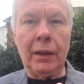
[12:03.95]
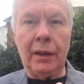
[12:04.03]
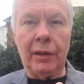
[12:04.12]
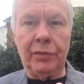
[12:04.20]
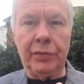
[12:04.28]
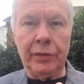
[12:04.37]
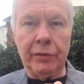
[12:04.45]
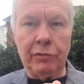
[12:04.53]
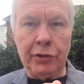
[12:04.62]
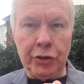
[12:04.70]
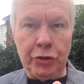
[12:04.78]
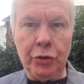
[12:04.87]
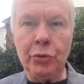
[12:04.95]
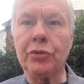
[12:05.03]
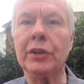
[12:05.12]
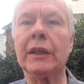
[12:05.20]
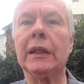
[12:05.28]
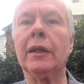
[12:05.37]
of
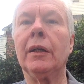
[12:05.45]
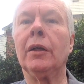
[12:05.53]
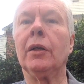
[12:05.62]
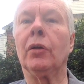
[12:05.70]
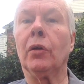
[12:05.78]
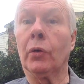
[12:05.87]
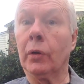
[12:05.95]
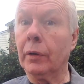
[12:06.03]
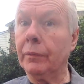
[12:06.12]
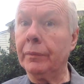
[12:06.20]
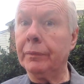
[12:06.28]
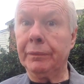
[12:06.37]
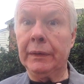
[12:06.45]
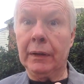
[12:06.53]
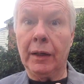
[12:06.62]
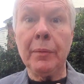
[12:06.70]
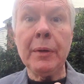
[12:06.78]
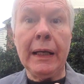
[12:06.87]
reducing or
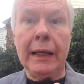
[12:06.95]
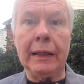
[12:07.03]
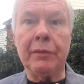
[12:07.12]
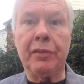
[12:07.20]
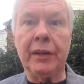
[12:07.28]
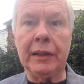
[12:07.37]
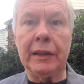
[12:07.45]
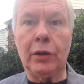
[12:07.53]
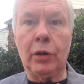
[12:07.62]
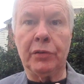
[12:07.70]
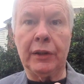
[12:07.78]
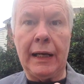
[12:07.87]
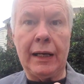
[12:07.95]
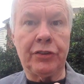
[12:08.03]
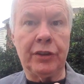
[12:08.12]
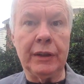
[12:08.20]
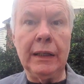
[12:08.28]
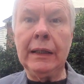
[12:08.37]
eliminating funding covert
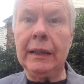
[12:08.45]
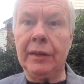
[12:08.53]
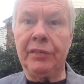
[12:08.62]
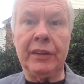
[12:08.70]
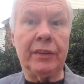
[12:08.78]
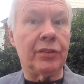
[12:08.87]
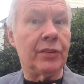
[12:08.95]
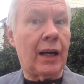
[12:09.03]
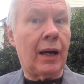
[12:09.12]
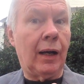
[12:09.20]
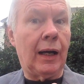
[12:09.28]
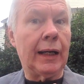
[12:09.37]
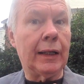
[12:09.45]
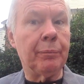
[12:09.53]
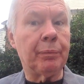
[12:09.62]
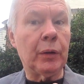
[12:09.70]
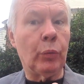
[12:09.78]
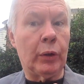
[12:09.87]
action if it does not like
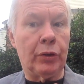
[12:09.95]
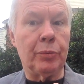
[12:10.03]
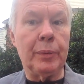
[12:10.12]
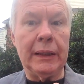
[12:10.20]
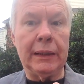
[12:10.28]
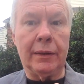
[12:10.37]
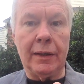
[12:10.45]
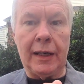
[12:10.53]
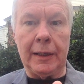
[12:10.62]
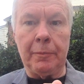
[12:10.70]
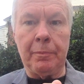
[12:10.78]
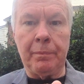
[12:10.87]
what is being done.